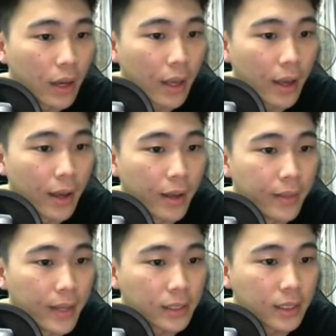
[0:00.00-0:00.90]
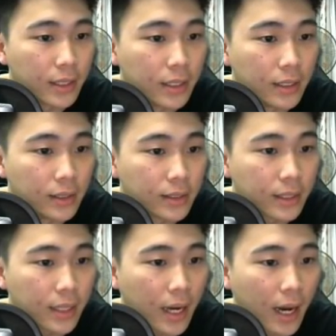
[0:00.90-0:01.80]
And next is
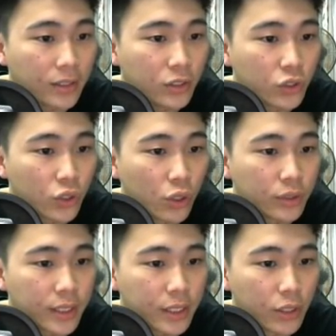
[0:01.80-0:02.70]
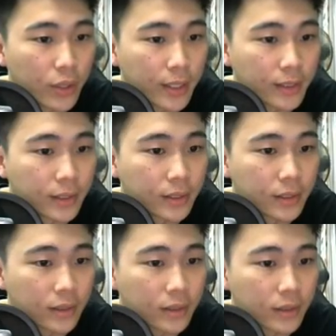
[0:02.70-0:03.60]
Kanzo TOS.
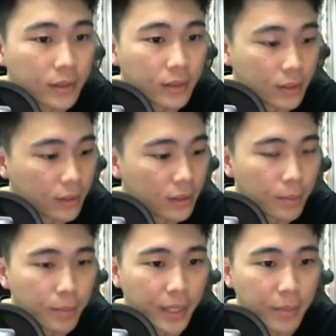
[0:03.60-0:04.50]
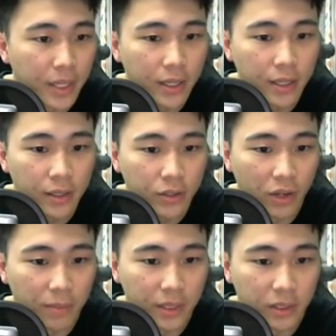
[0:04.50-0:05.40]
Pick me, you
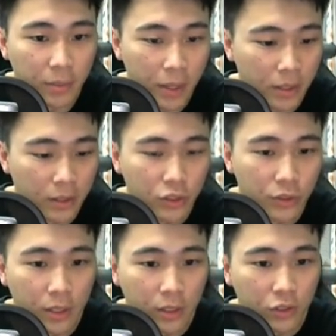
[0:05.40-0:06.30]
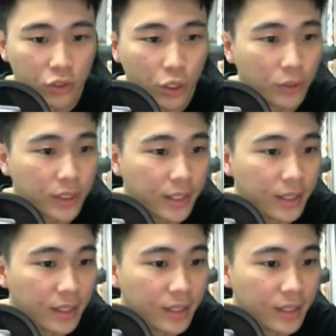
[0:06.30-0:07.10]
have been chosen.